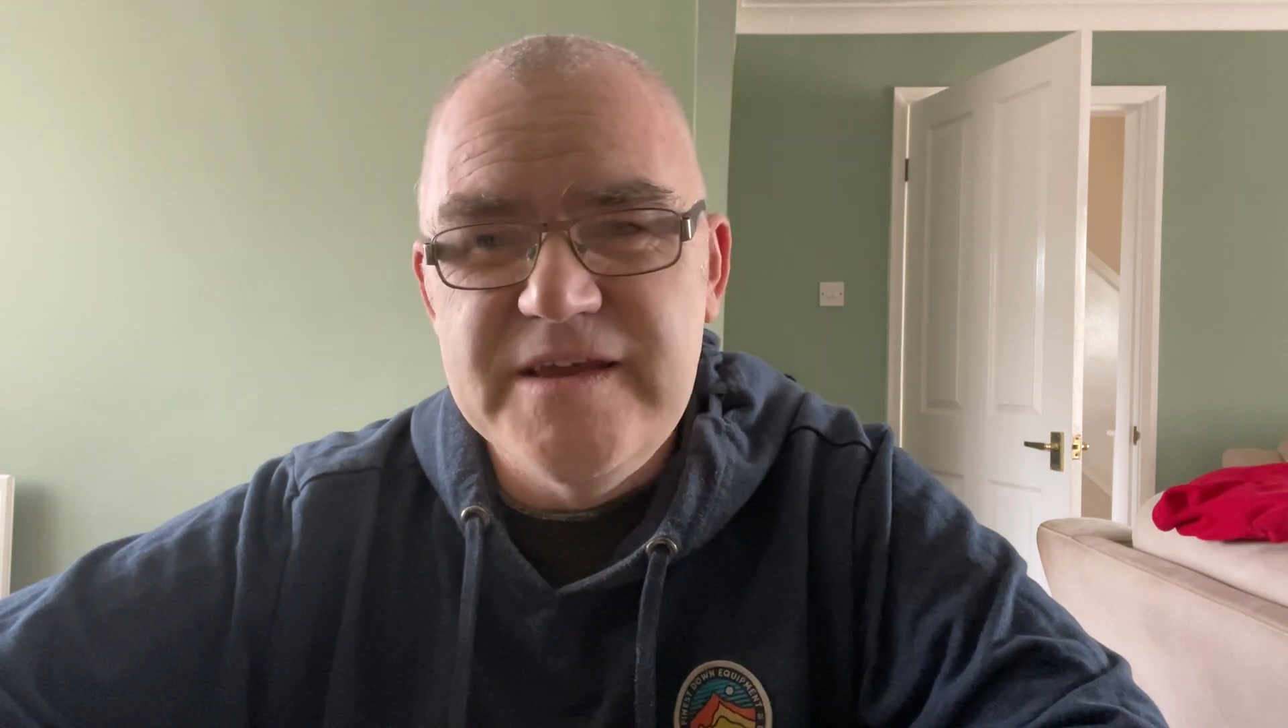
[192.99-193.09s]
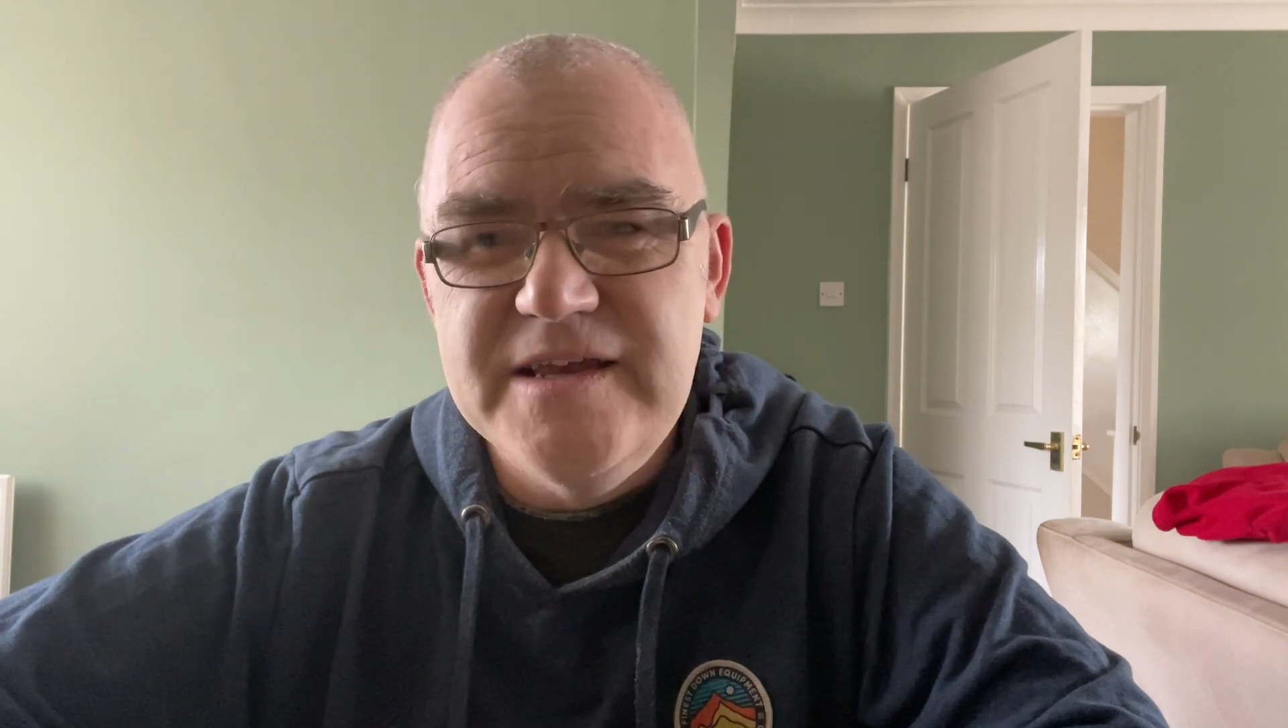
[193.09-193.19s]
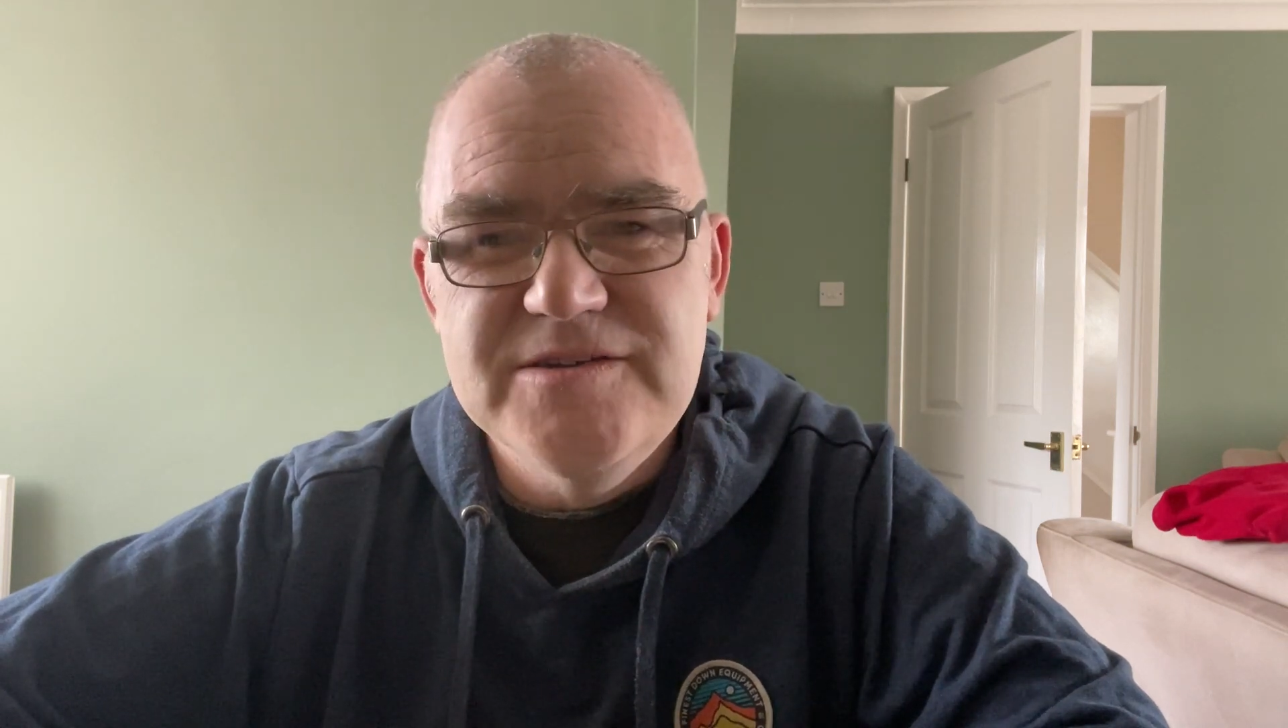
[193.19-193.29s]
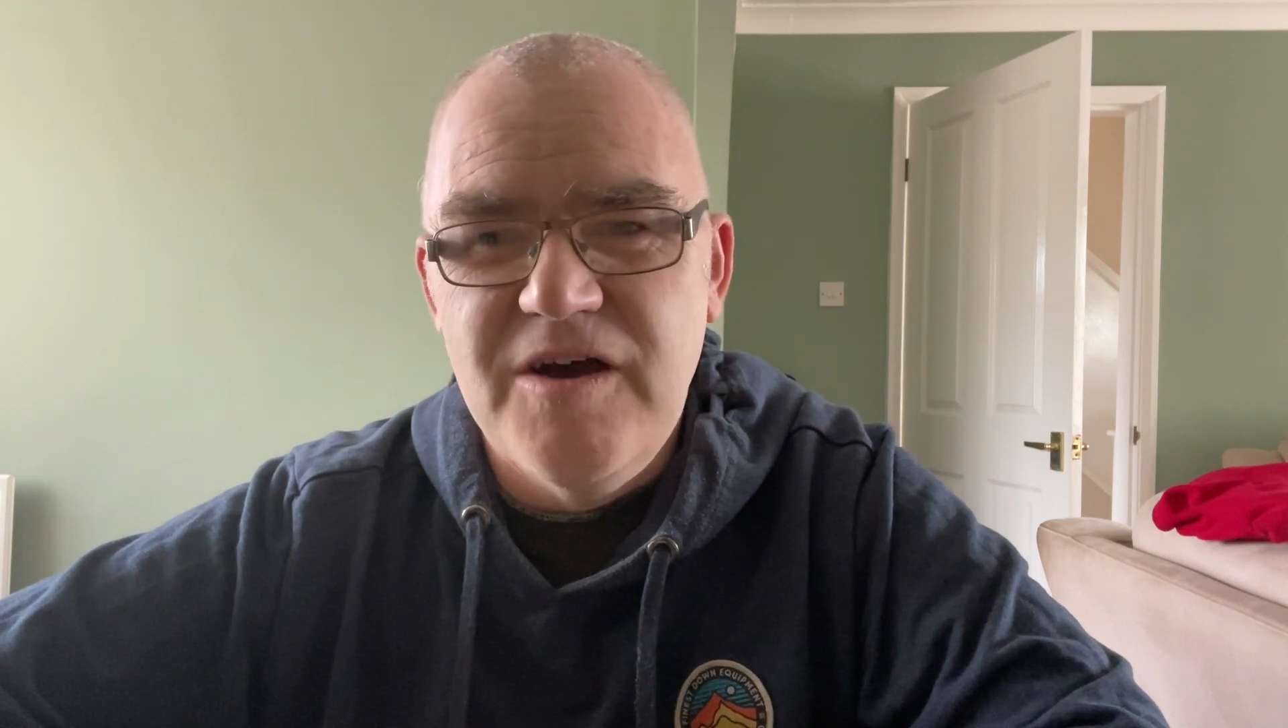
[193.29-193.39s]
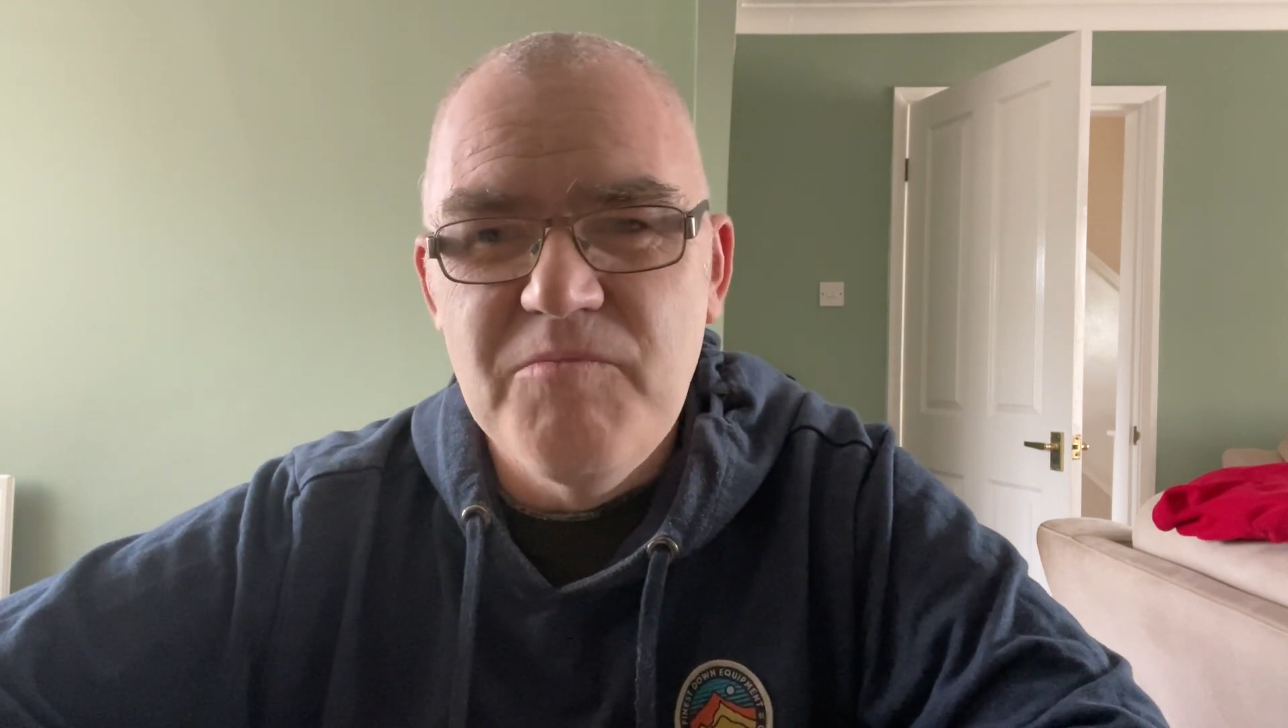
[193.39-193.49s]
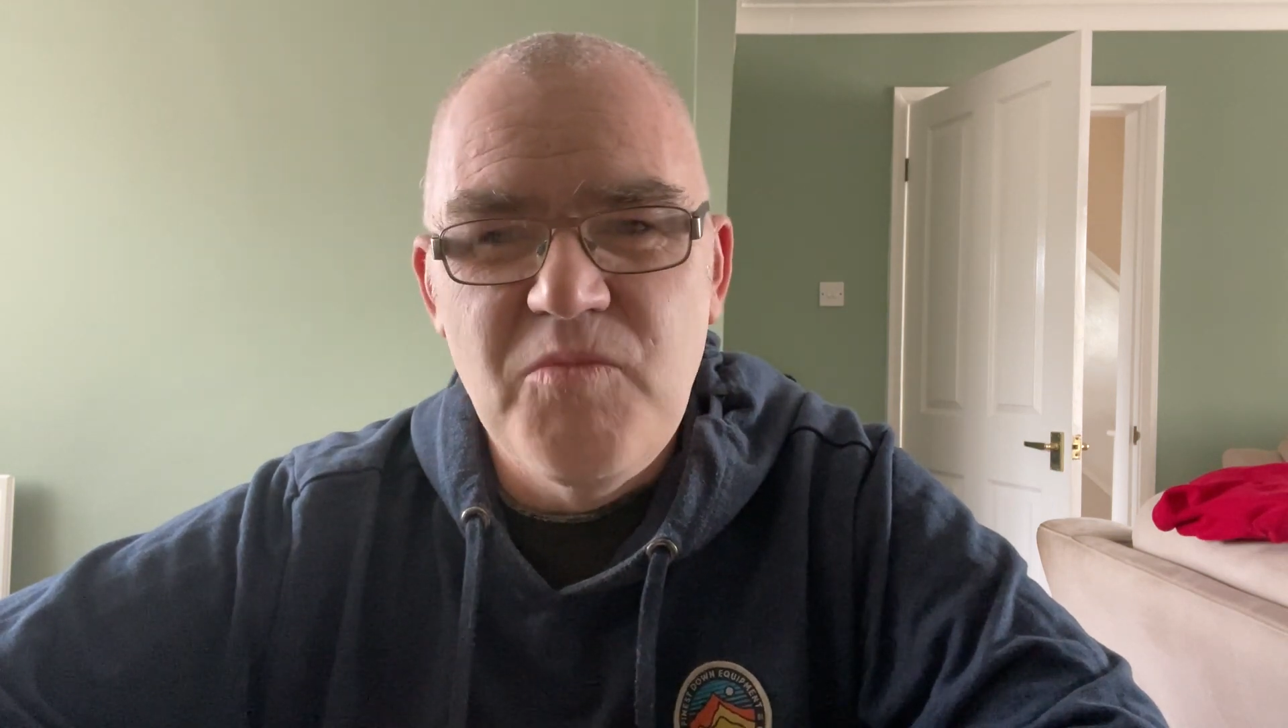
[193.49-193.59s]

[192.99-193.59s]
daytime.